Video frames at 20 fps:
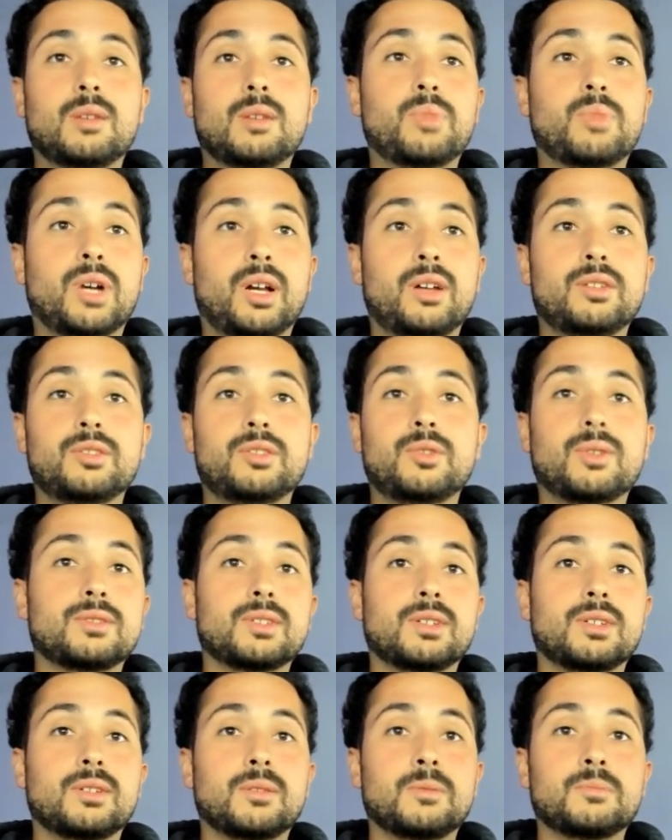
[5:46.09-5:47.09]
But you have
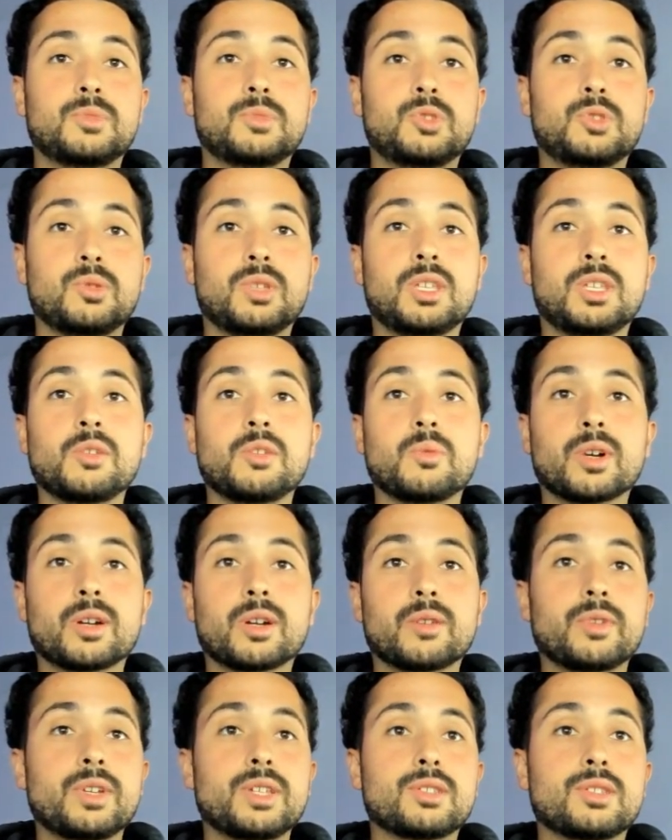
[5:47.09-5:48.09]
to do keyword
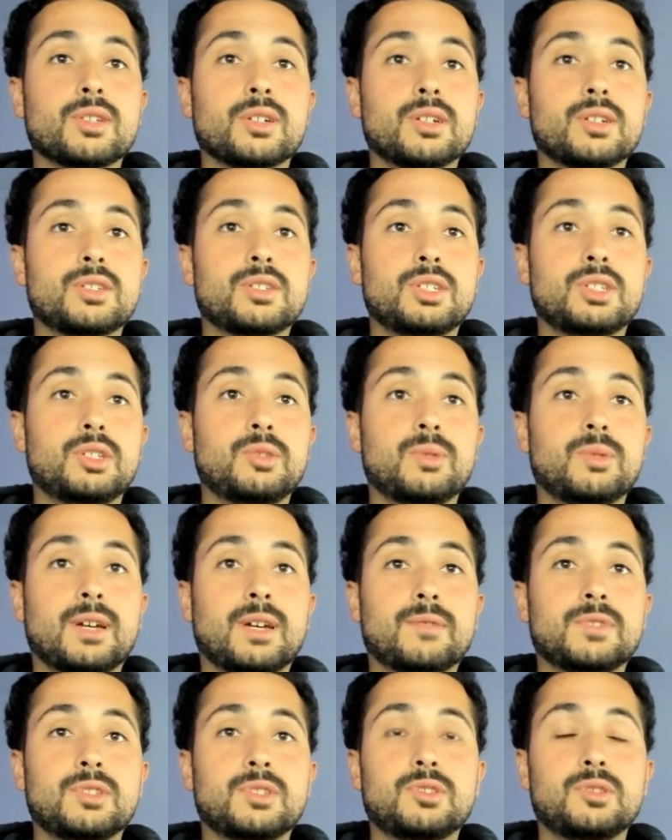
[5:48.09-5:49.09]
research, and you
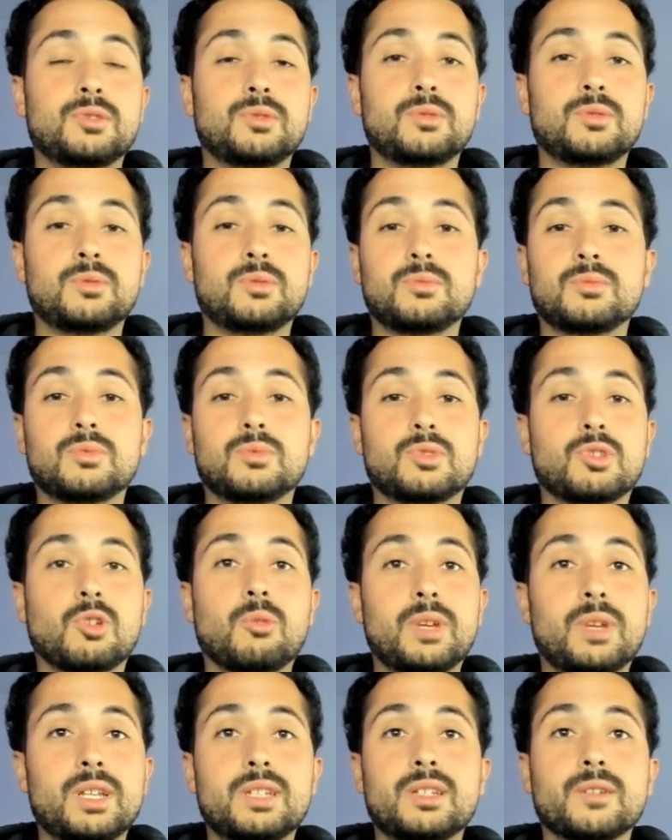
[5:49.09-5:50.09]
have to do so
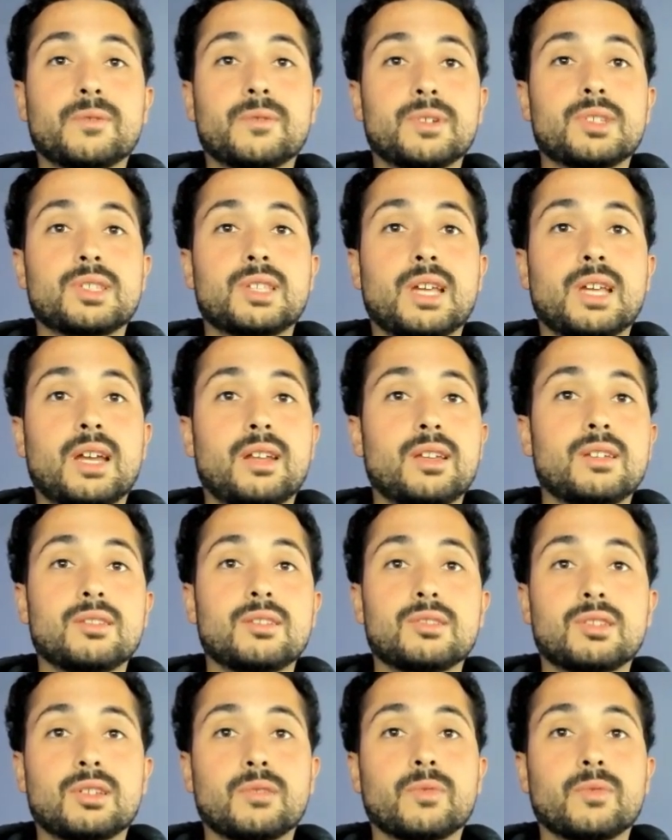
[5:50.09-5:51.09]
many different
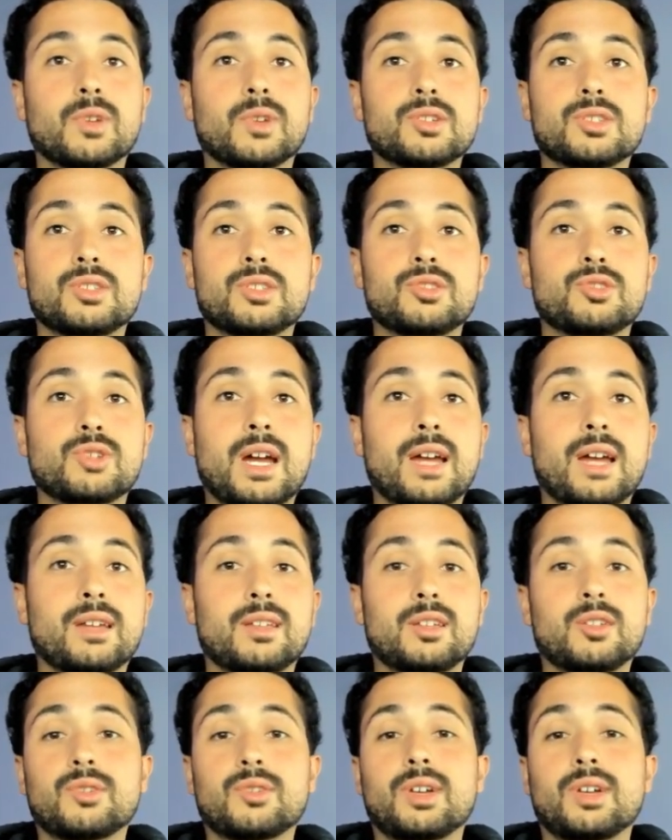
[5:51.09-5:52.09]
settings, conversion
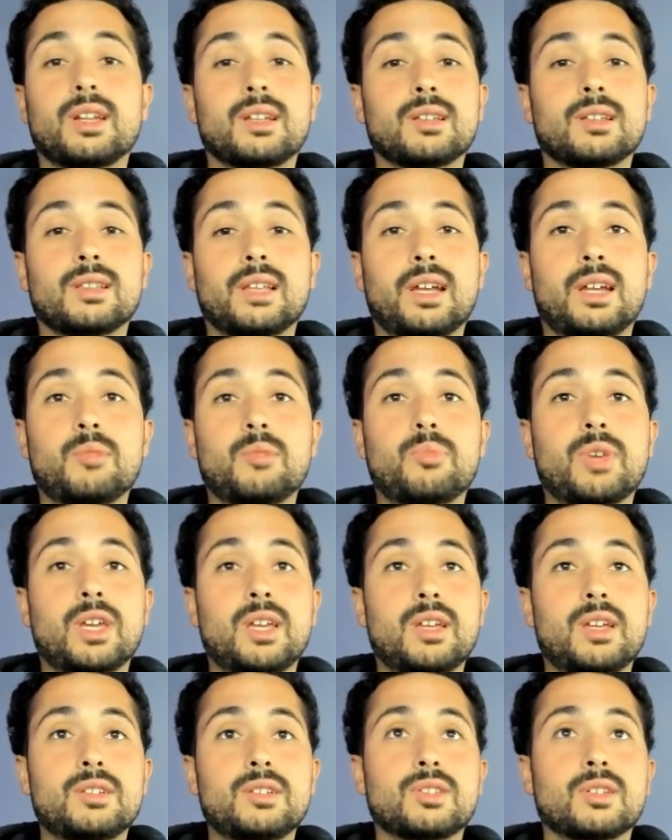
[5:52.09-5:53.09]
tracking, creating a landing
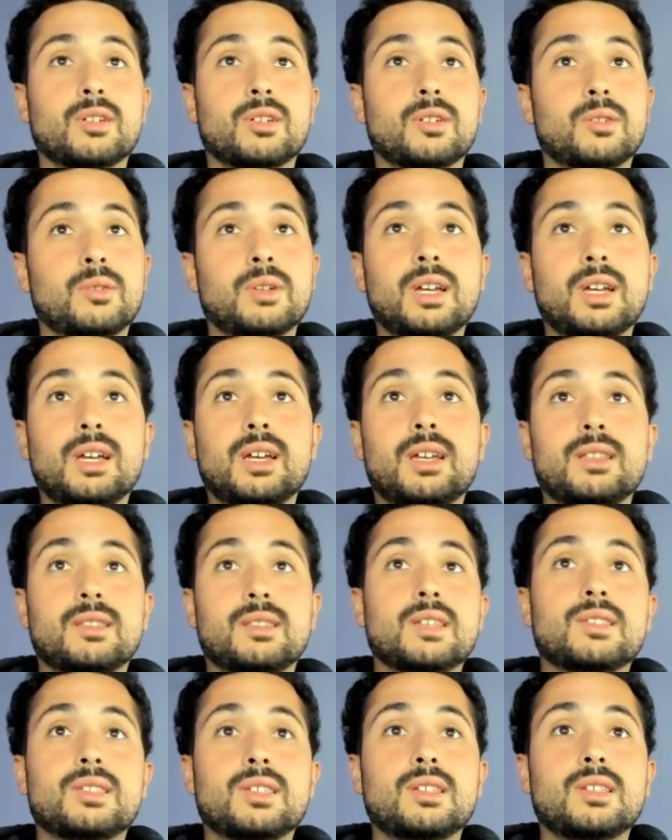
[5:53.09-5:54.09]
page. So
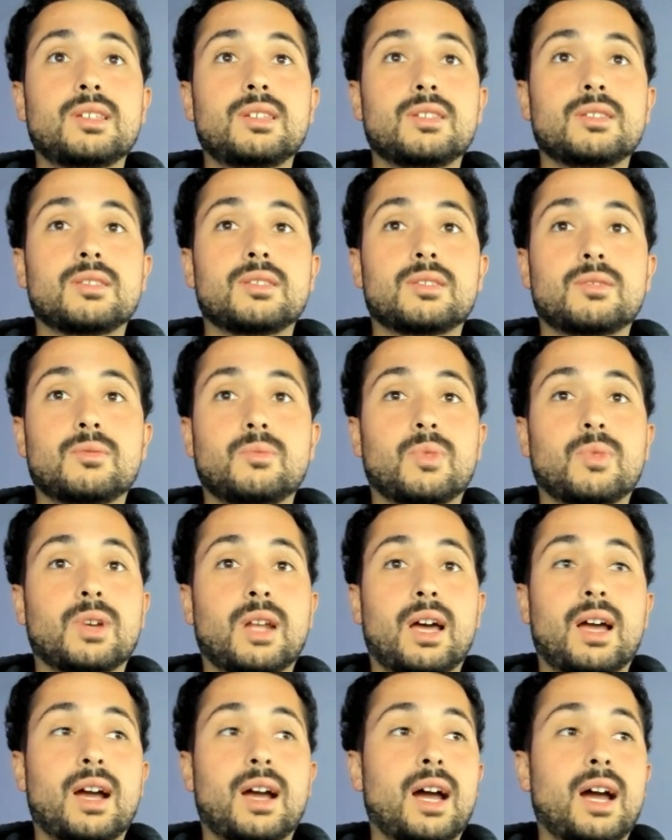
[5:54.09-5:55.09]
this is what
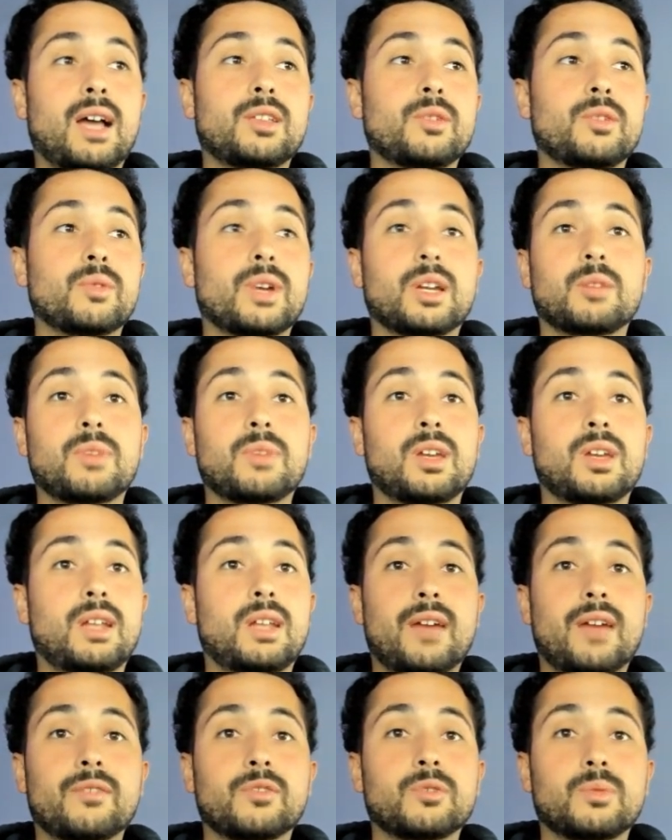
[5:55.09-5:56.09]
I highly recommend
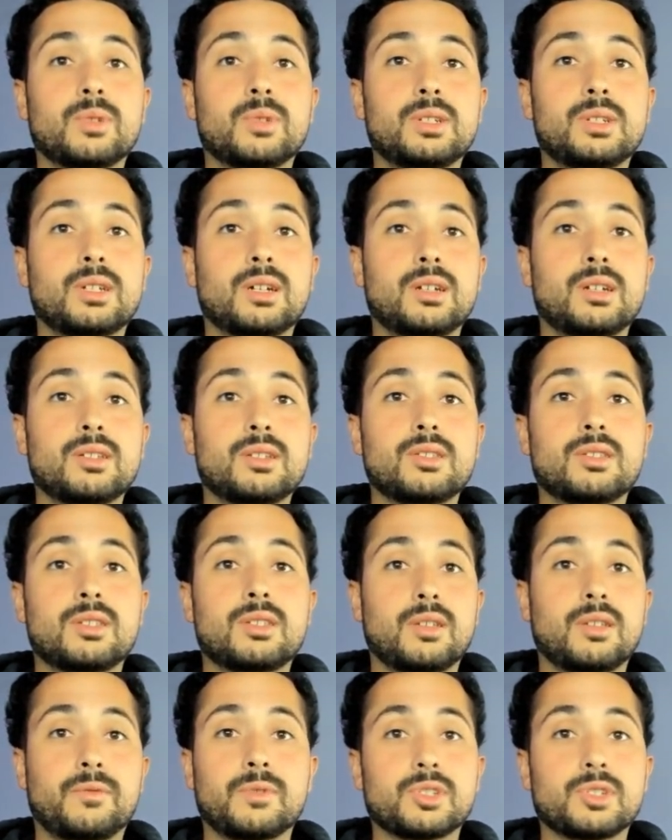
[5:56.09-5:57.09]
everyone does
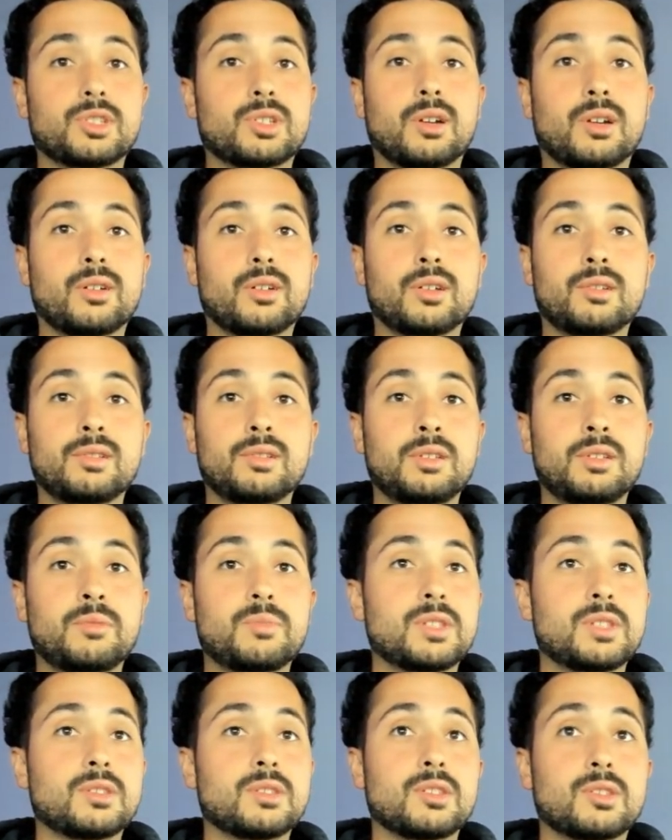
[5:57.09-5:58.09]
if you're starting a cleaning
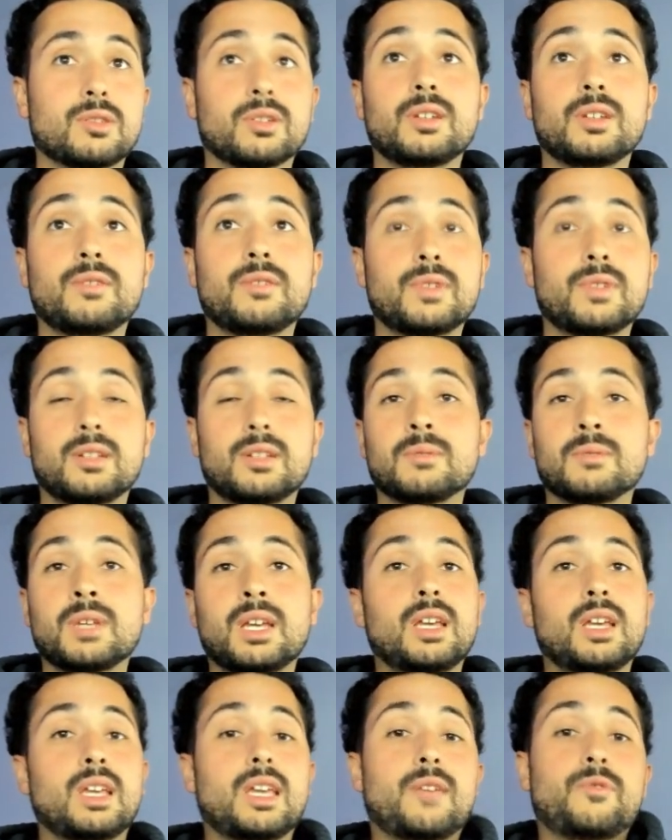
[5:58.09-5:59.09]
business, or even
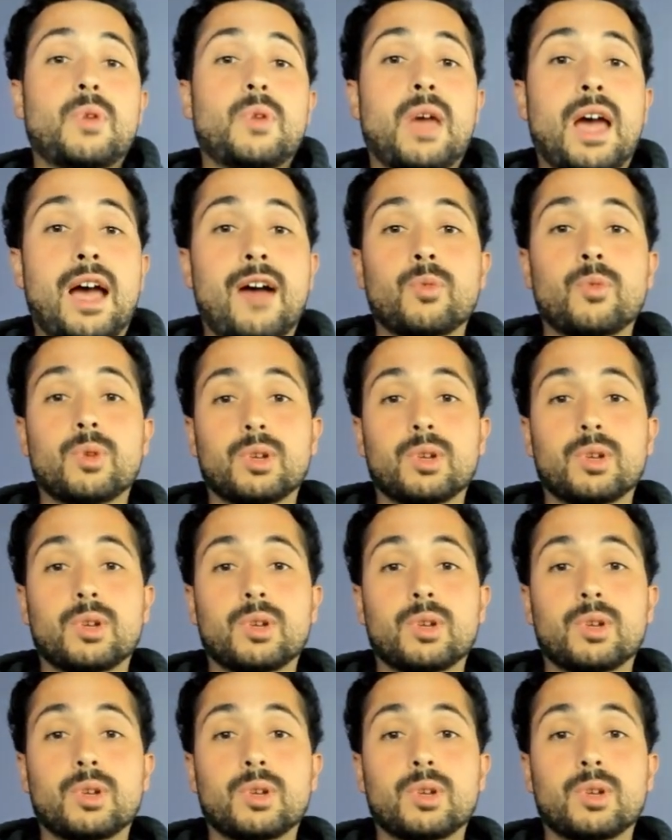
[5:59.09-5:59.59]
if you have one